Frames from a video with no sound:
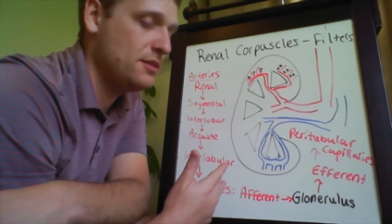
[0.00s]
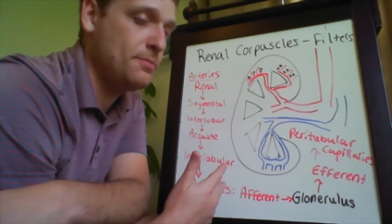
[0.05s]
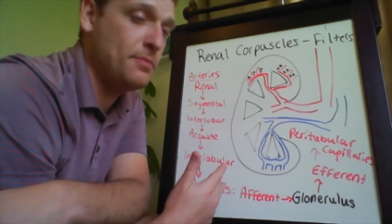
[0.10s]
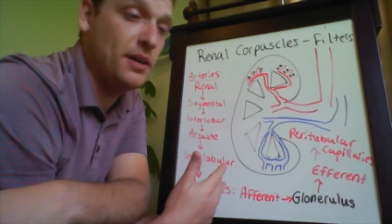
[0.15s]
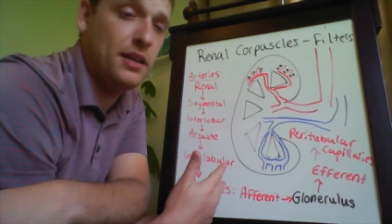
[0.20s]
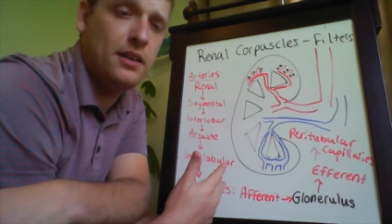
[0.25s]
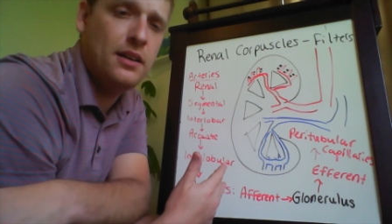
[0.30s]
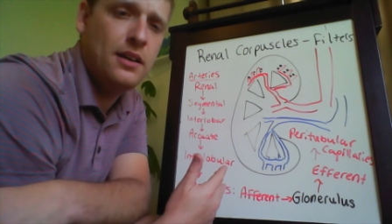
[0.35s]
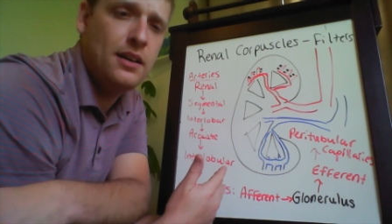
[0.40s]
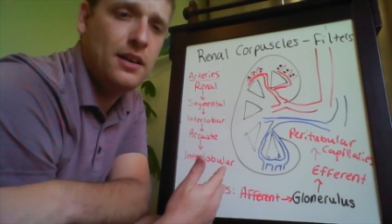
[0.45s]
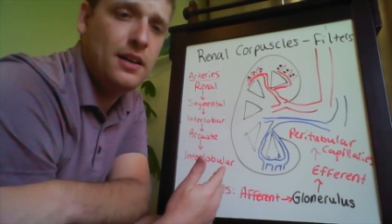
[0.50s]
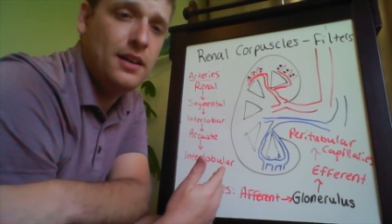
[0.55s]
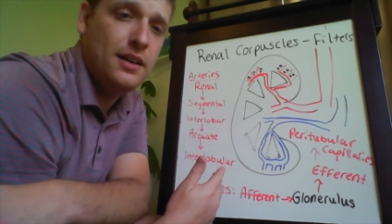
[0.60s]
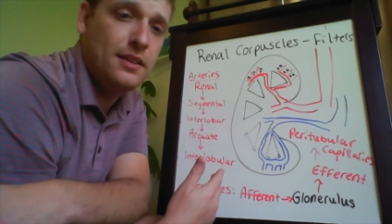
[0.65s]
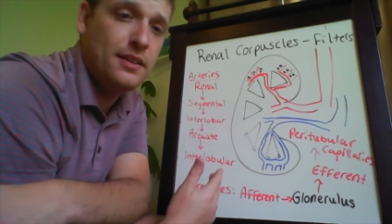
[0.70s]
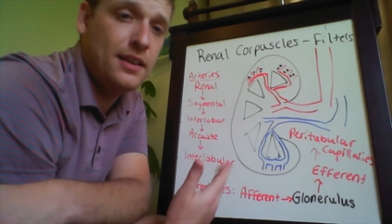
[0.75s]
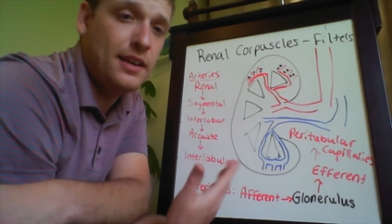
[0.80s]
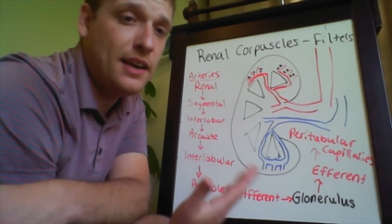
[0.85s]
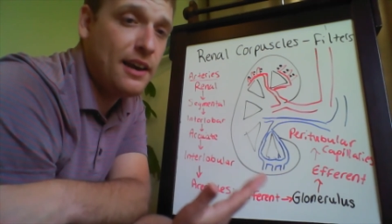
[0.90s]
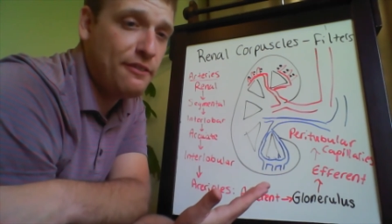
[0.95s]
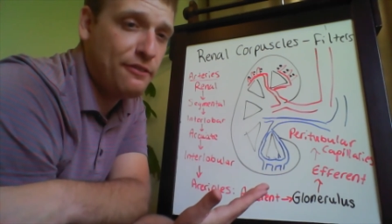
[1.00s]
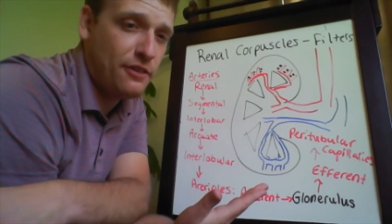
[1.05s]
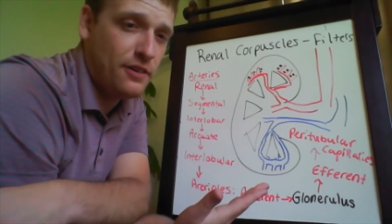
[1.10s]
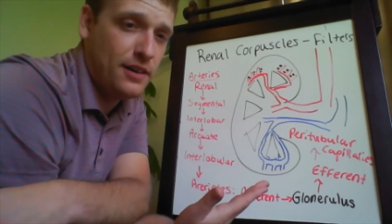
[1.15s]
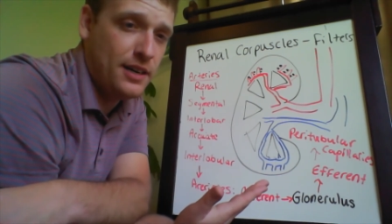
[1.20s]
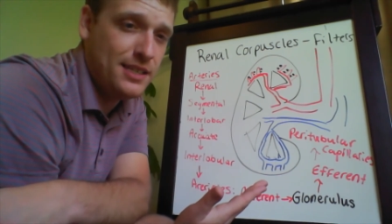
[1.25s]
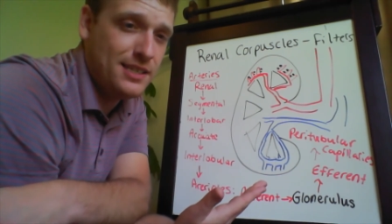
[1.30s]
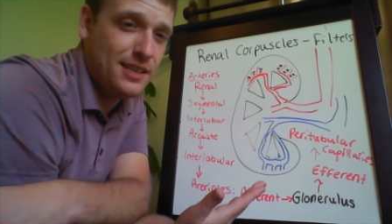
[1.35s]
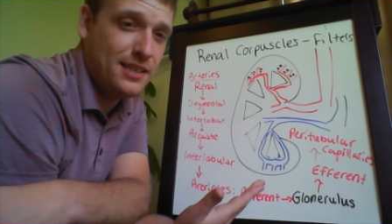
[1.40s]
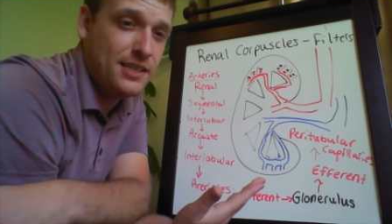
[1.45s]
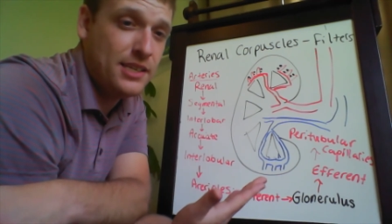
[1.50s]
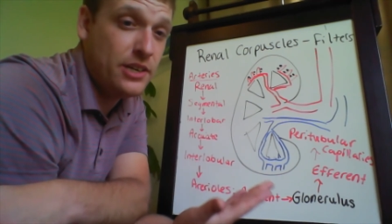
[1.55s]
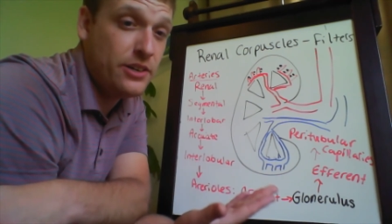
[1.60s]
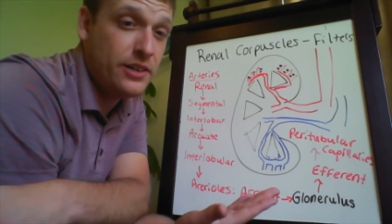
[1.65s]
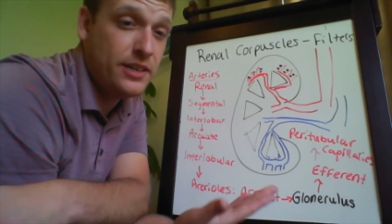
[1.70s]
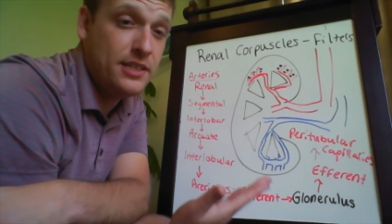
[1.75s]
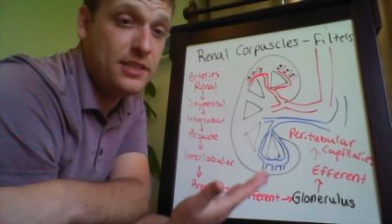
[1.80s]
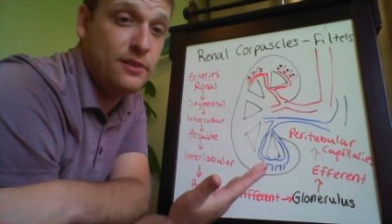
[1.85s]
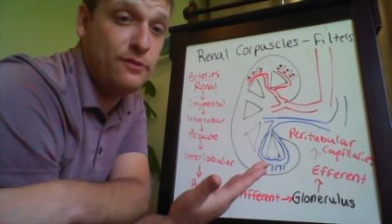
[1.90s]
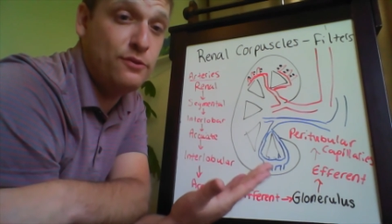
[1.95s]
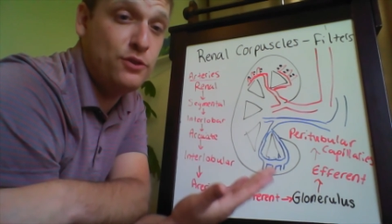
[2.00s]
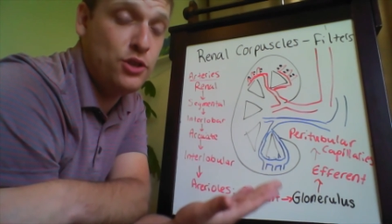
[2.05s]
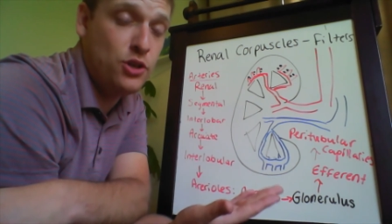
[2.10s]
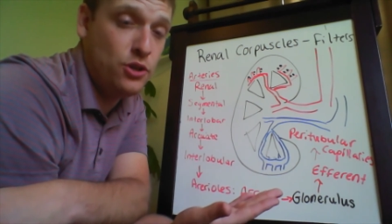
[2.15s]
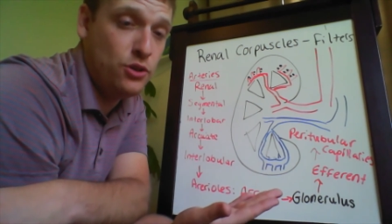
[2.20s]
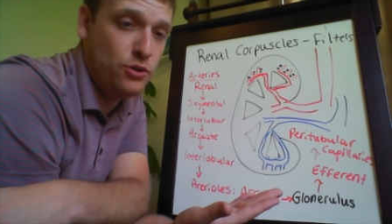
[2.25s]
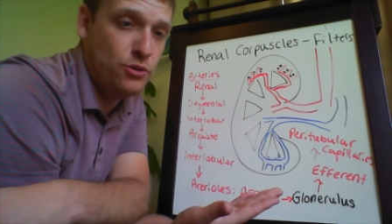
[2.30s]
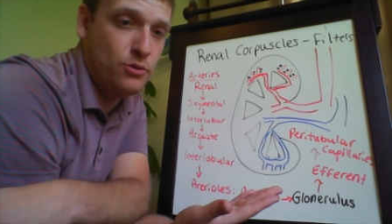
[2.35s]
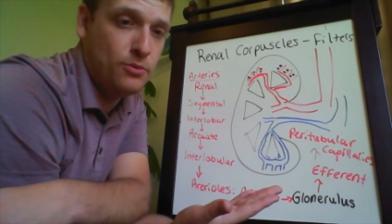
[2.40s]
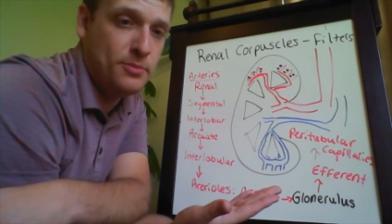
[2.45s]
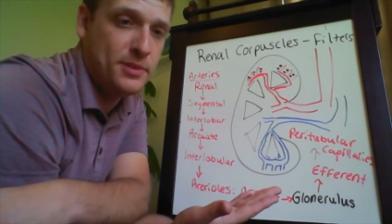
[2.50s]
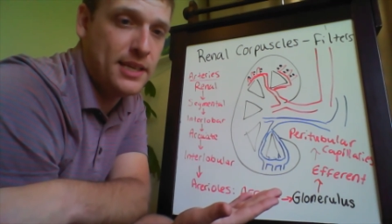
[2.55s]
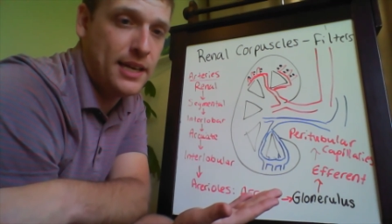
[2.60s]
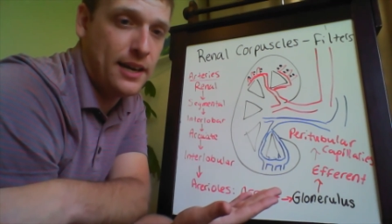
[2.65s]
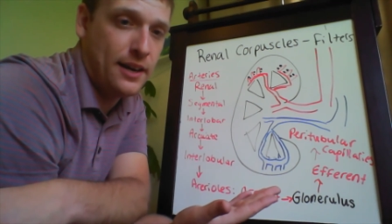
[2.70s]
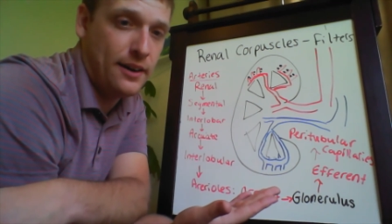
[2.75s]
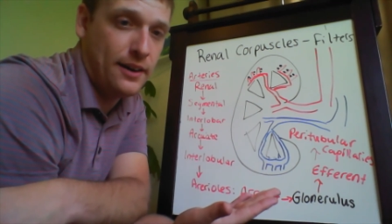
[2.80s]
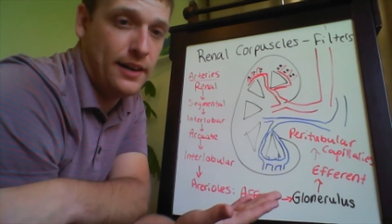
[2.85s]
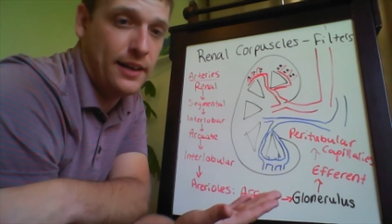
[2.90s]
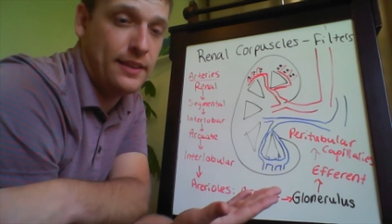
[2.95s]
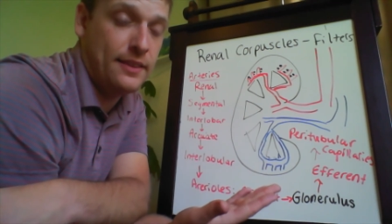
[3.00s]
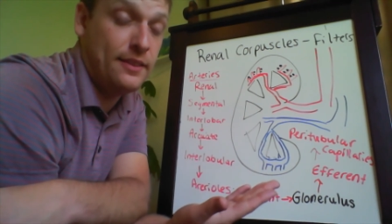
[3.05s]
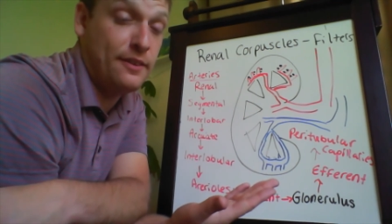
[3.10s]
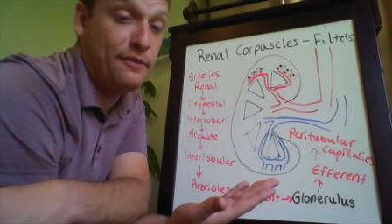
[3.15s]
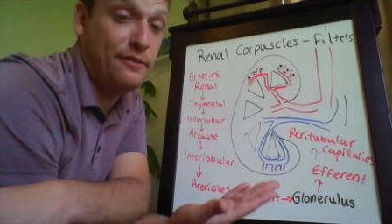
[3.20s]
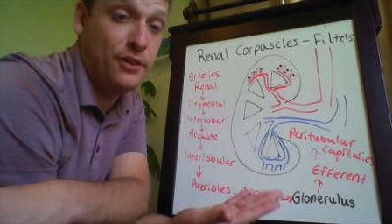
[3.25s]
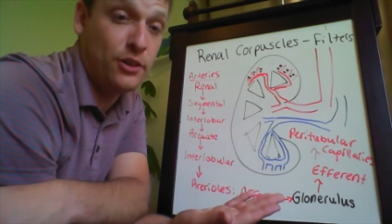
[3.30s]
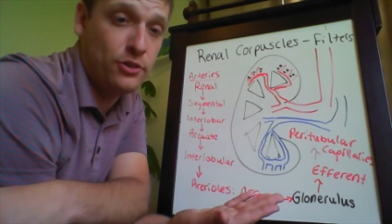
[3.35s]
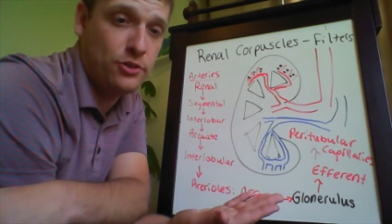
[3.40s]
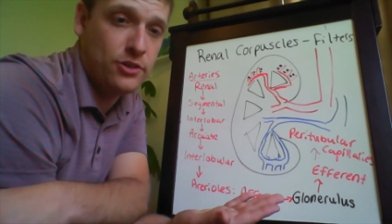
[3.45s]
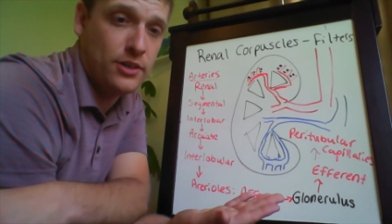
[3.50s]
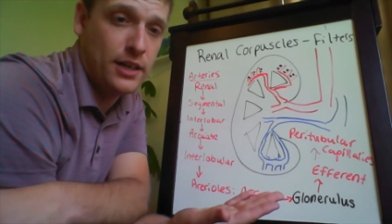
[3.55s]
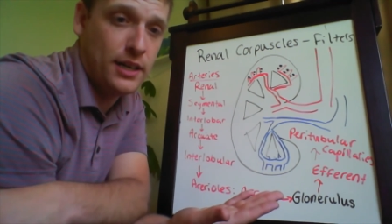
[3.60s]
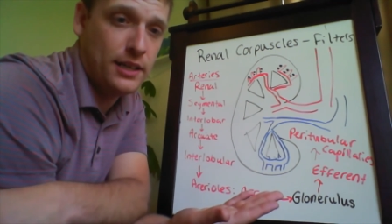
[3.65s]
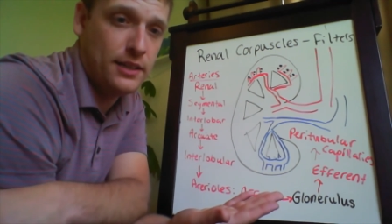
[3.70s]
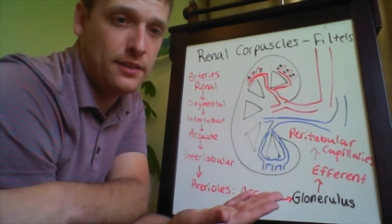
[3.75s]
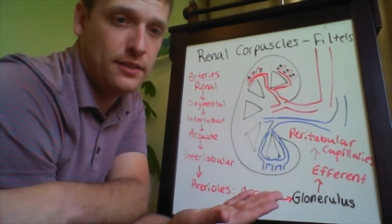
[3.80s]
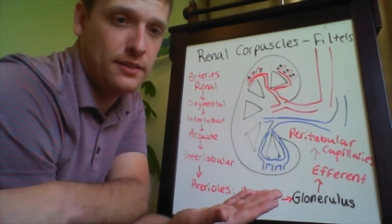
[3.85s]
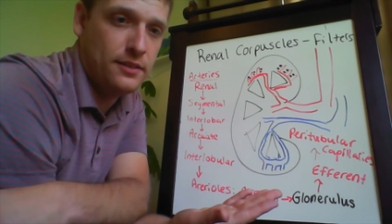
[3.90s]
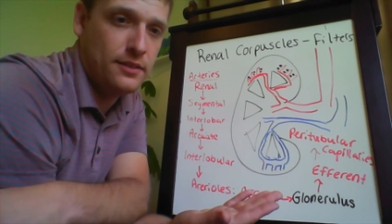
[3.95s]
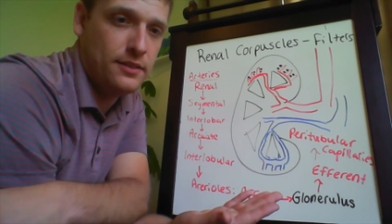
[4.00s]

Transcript: But the nephron is a series of tubes carrying the filtrate,